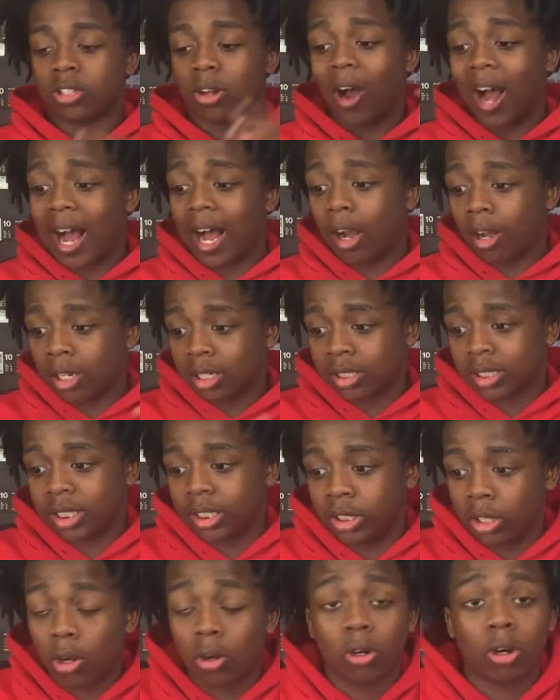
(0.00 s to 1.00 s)
So I
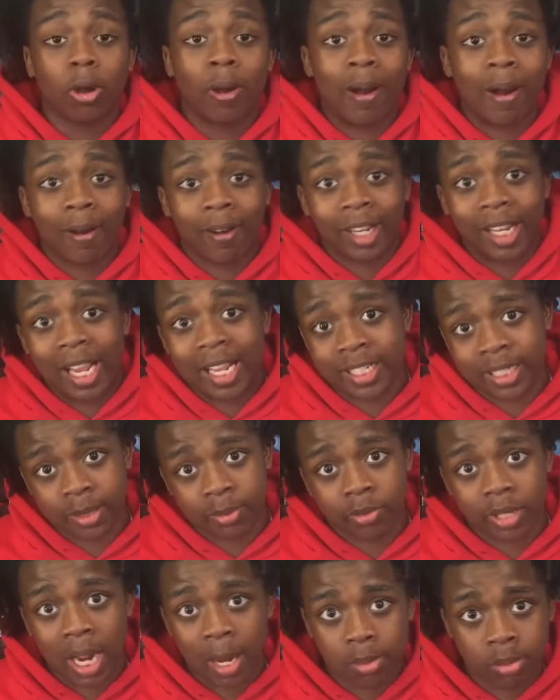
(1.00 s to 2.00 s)
honestly don't know how I gained
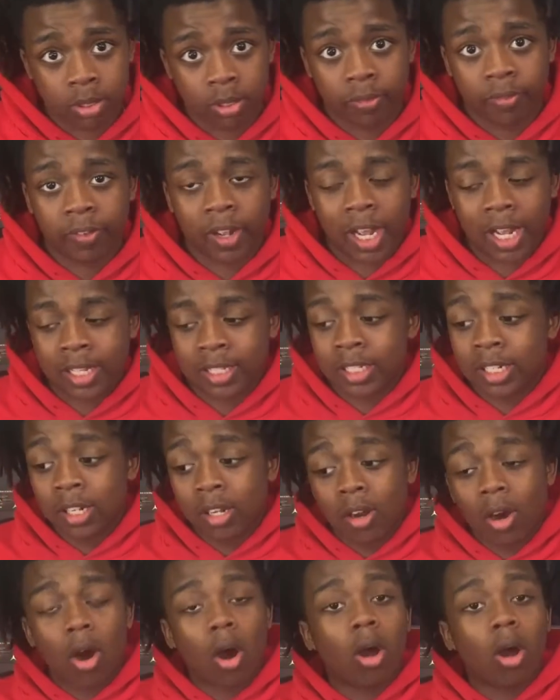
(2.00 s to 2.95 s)
subscribers so fast.